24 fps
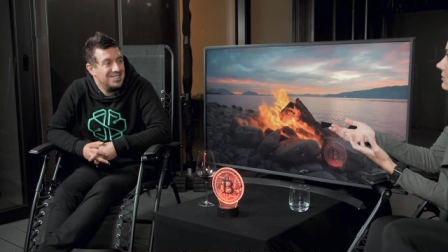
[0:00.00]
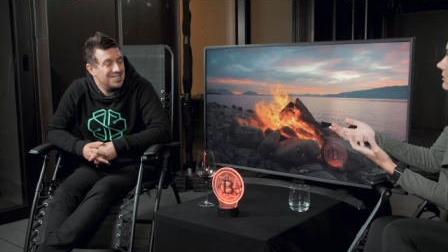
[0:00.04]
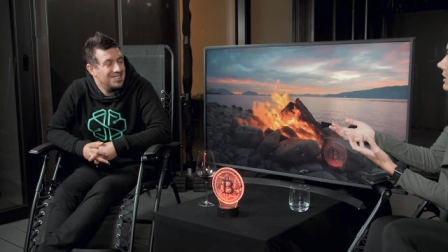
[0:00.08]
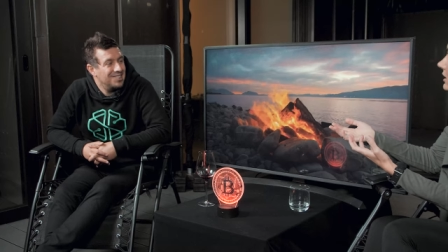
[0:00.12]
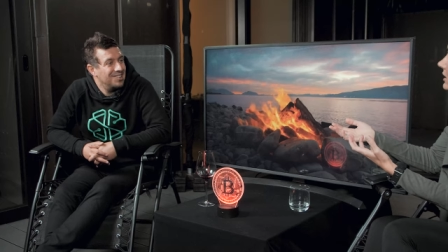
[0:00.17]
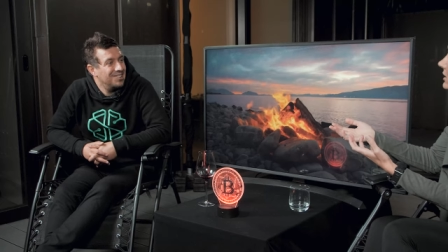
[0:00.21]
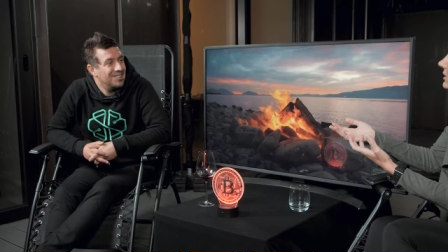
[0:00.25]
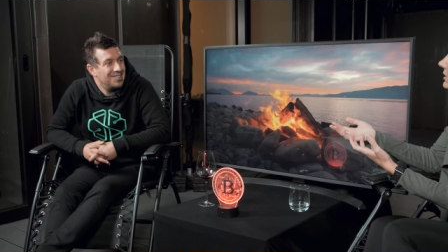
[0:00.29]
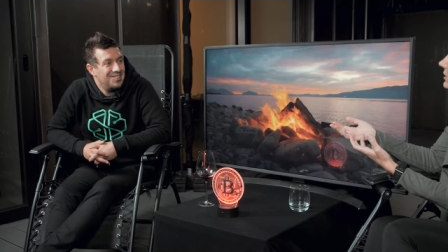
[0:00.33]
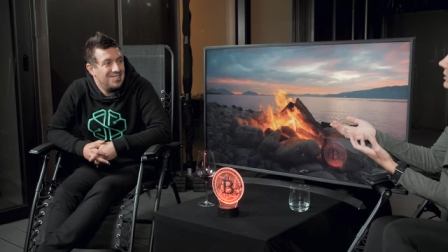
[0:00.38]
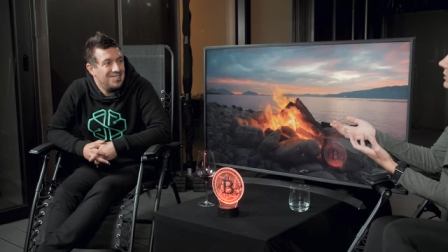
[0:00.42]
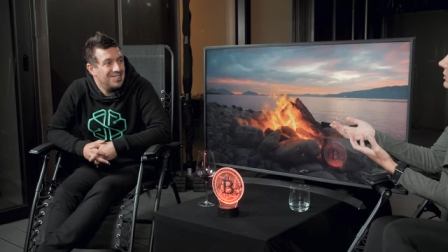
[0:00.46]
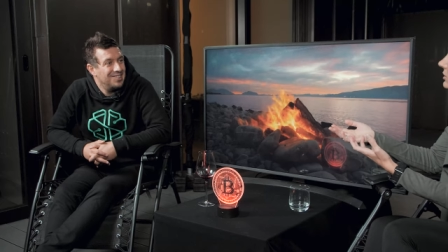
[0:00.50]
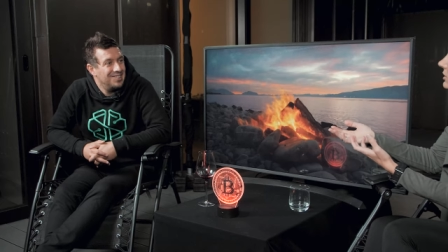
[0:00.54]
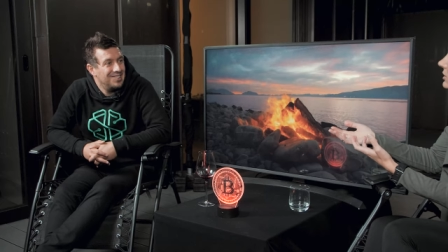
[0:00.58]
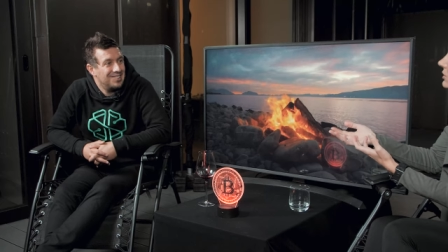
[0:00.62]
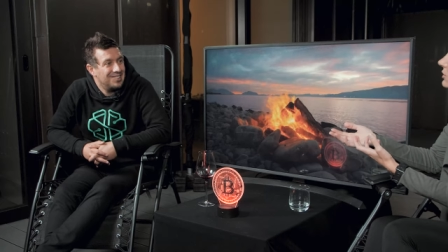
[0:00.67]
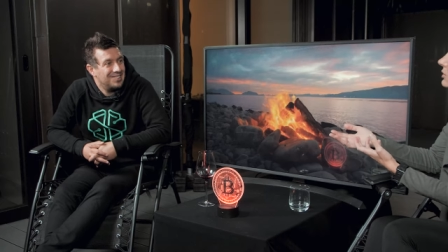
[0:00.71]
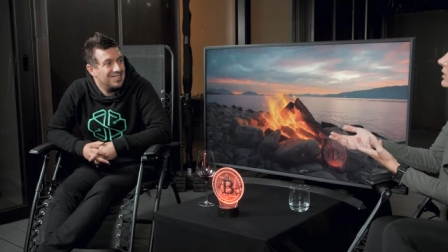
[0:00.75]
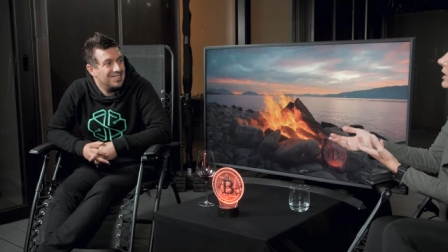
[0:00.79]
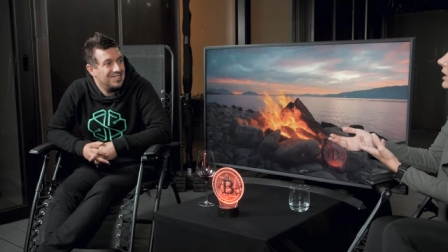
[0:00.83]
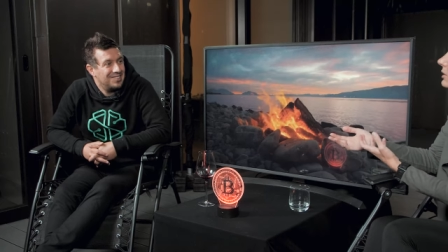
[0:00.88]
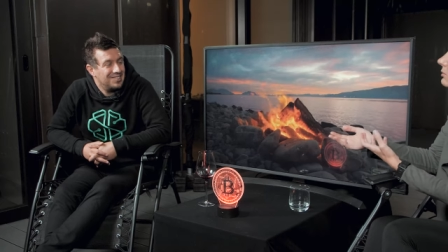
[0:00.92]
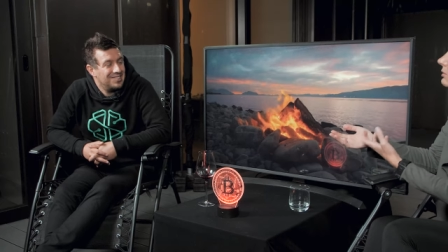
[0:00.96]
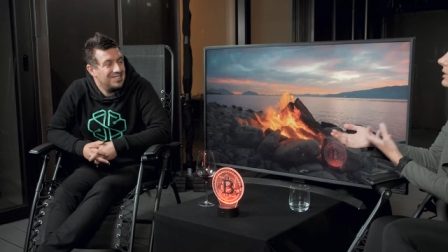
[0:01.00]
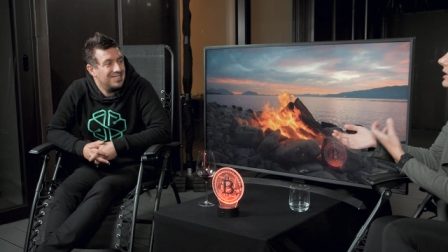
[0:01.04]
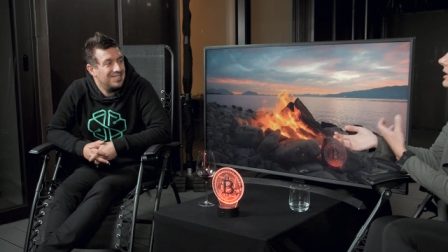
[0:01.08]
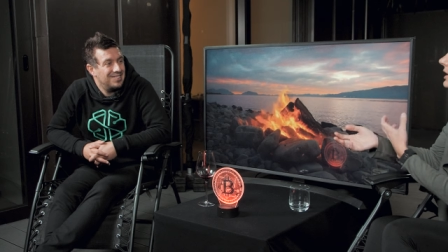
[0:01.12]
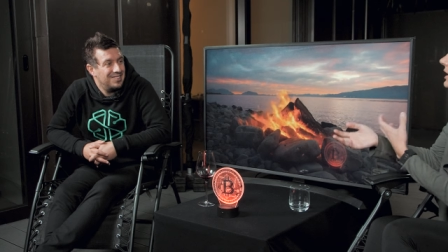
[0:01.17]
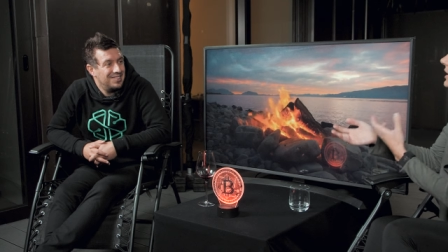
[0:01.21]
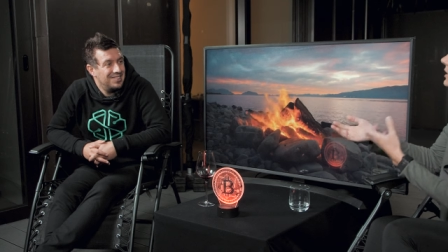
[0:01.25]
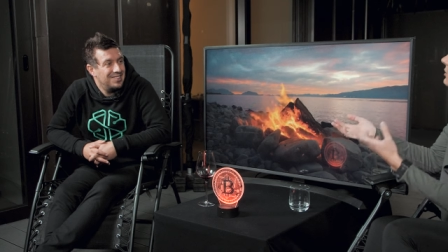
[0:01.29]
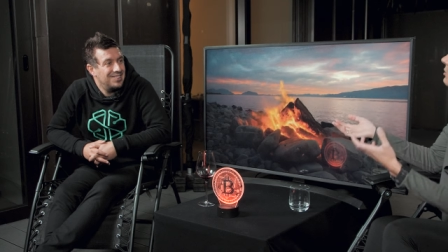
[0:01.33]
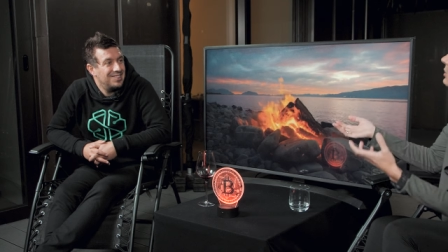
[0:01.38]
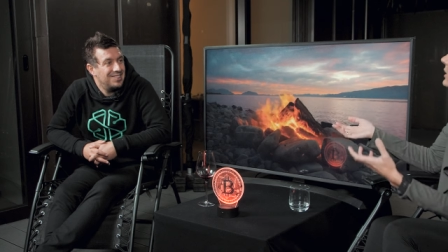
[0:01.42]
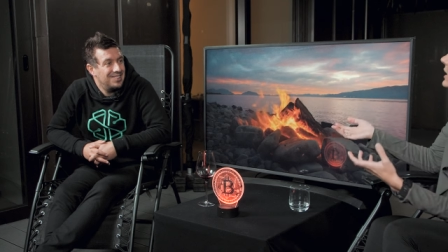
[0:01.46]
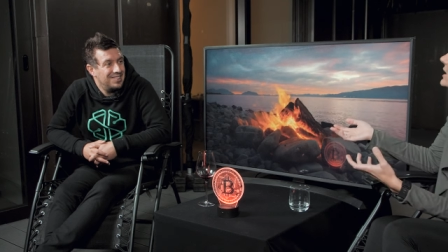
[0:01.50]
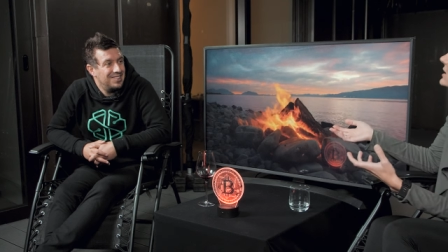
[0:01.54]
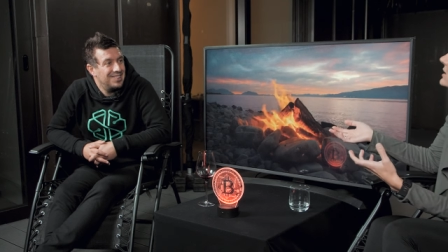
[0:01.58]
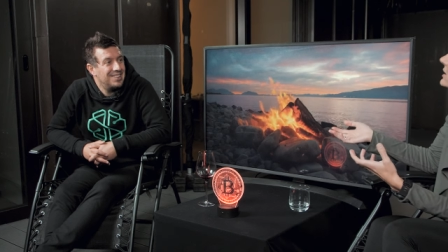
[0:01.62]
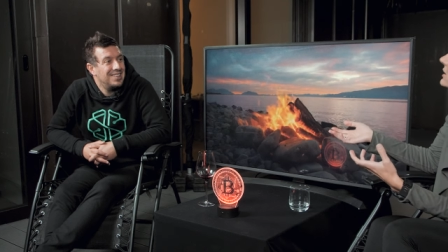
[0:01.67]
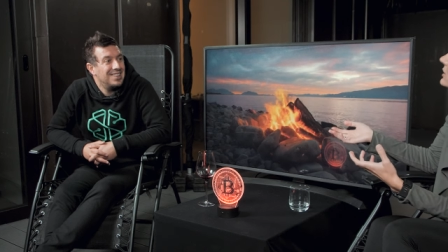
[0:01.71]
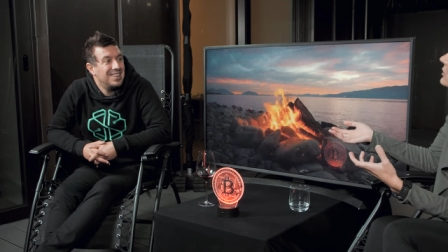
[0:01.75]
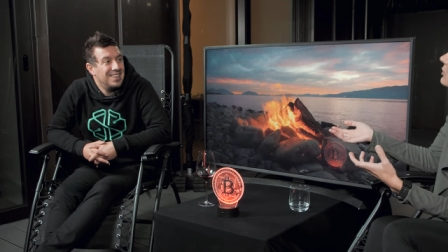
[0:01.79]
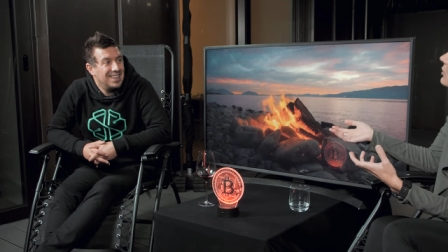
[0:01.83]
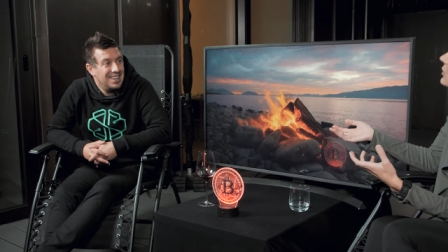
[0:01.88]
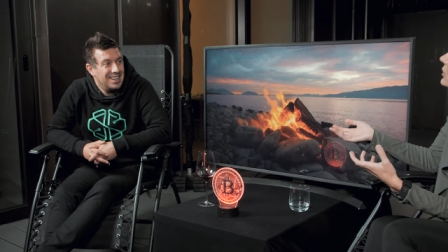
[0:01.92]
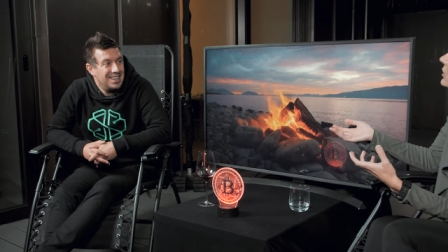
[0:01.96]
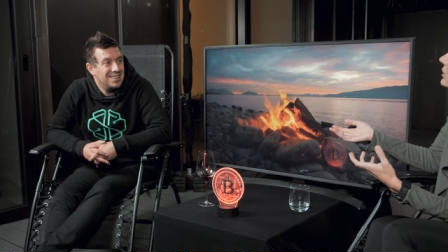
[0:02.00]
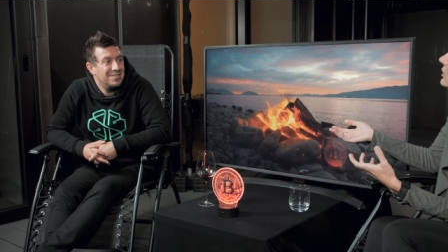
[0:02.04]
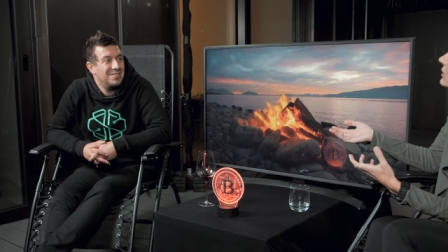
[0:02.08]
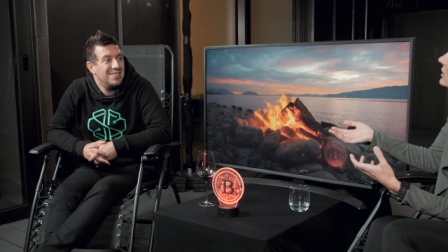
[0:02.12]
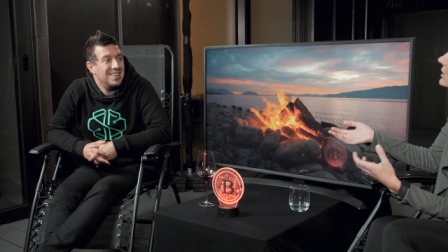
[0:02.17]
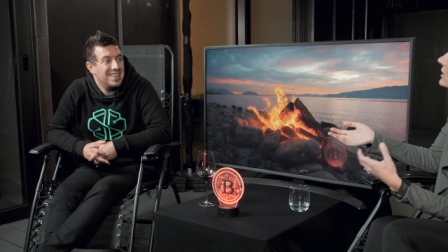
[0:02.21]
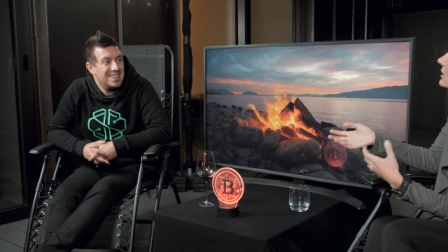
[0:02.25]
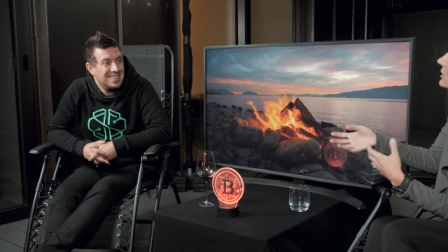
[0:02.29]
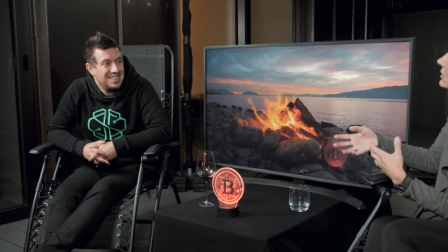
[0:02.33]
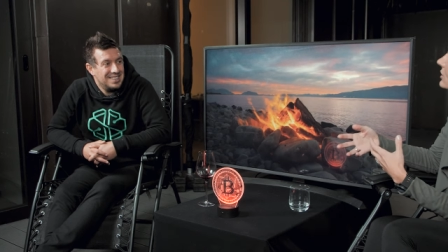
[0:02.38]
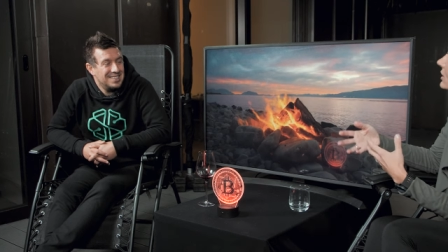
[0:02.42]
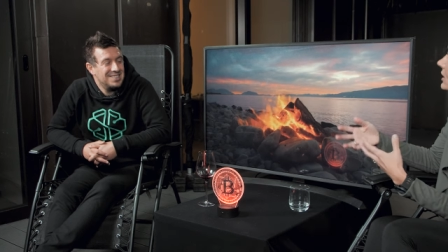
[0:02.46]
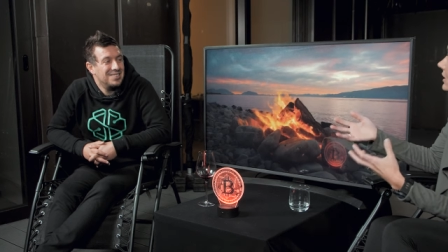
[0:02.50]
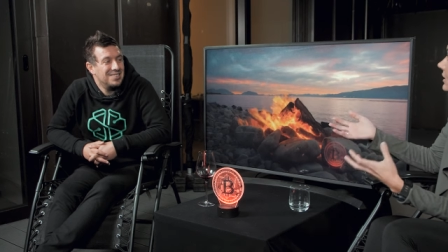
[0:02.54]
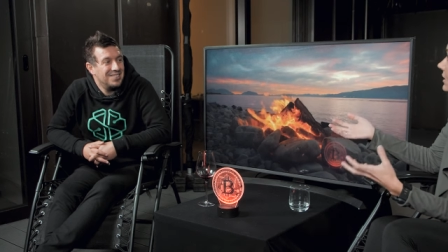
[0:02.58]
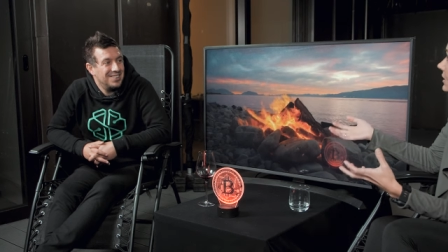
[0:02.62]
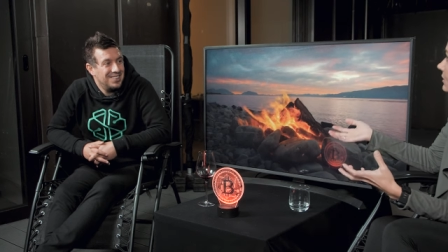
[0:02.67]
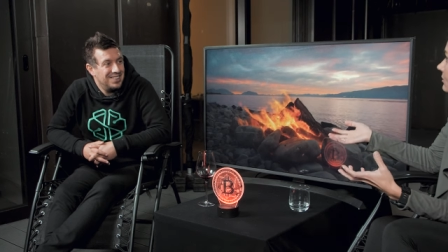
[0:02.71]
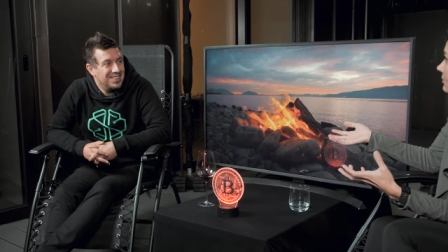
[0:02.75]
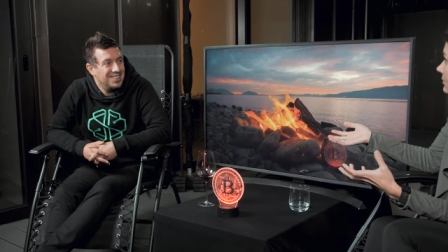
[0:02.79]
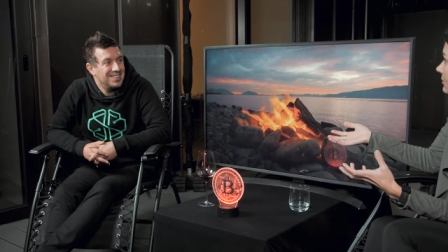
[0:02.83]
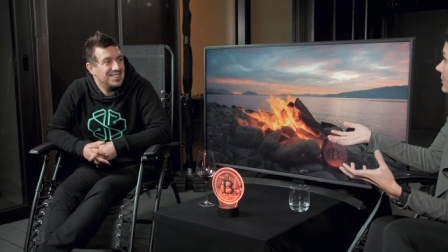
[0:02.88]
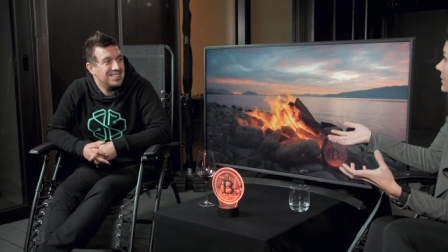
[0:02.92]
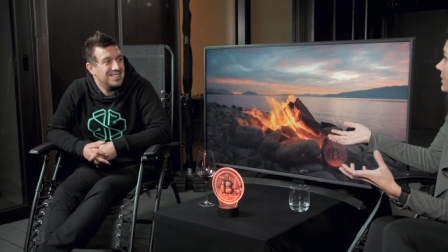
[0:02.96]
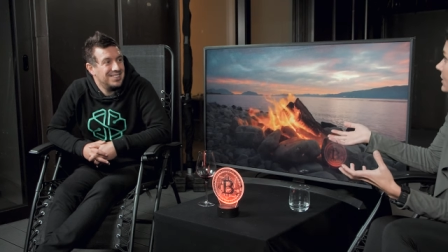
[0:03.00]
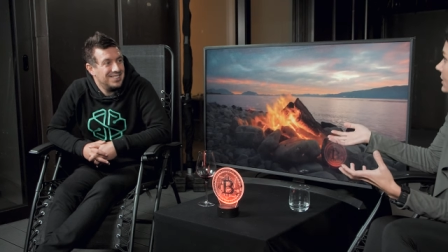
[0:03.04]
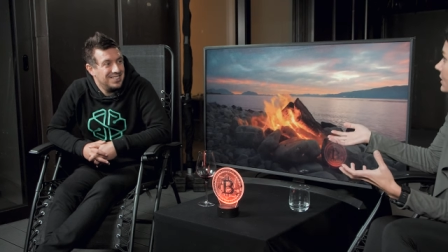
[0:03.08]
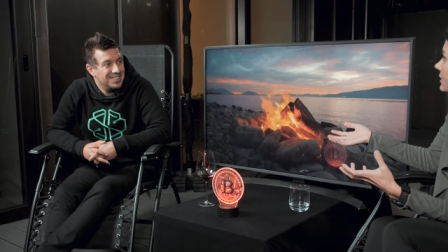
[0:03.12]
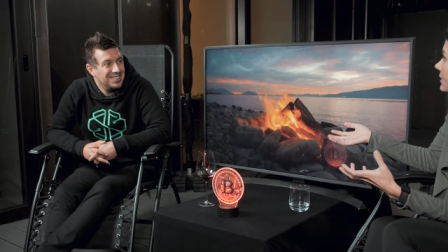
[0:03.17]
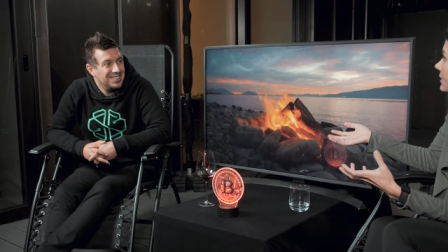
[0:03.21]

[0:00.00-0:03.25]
right? So cool. You you can be in any place in the world and you can con